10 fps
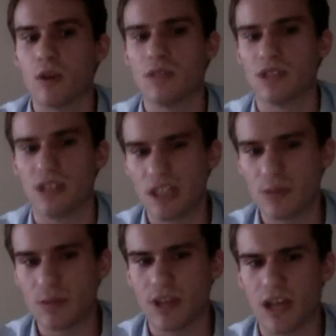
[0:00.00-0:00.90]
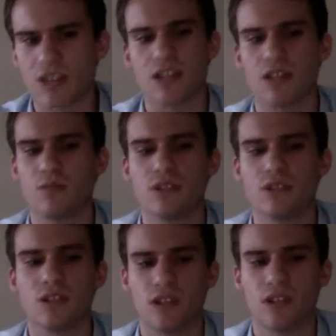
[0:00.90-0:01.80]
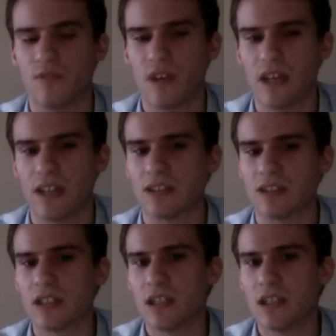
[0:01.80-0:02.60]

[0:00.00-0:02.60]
within espionage, and you wouldn't call that violent.